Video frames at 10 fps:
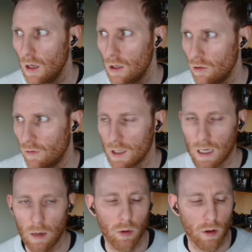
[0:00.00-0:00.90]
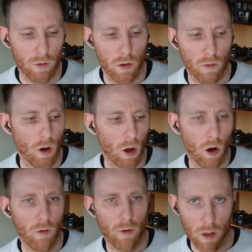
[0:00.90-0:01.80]
So for example, if you've got an
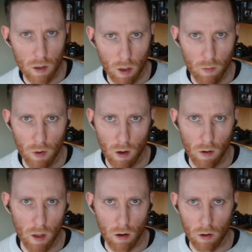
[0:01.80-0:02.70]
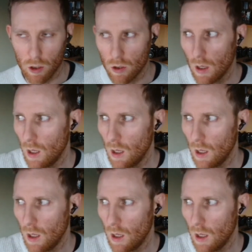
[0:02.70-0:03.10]
offer that you want to put out there, or